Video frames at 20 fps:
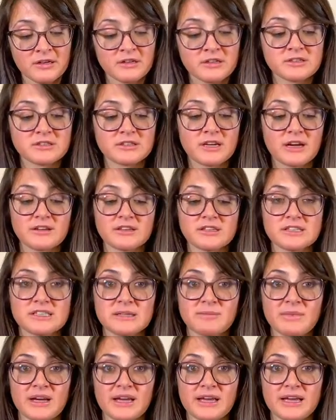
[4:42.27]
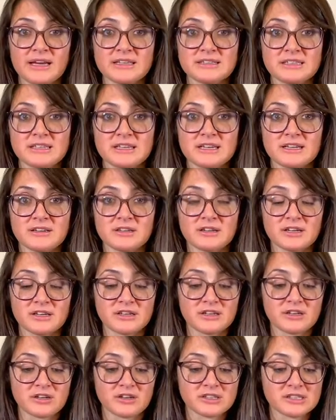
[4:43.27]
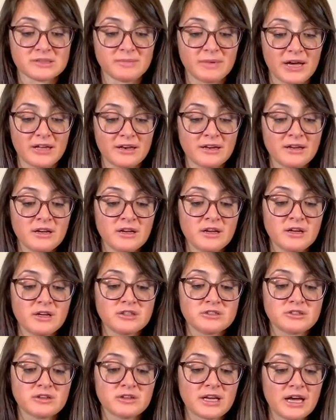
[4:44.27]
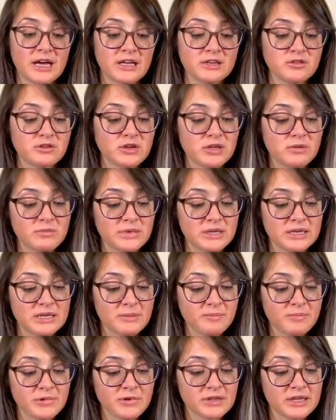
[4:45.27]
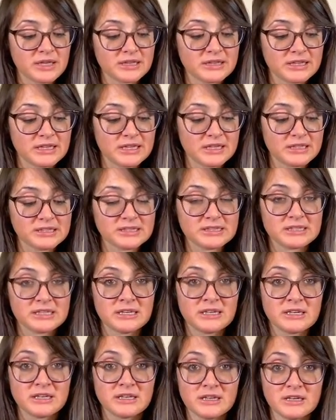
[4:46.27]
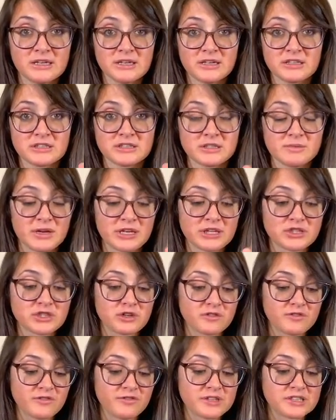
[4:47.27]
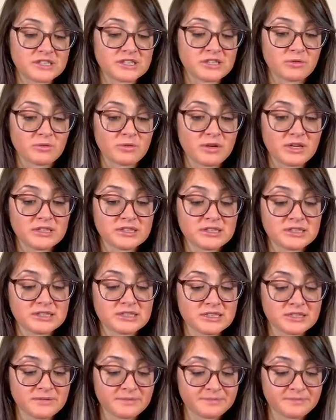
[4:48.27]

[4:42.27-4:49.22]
So now you see my hand's in a good spot. So again, you can manipulate this to make sure it fits the wrist.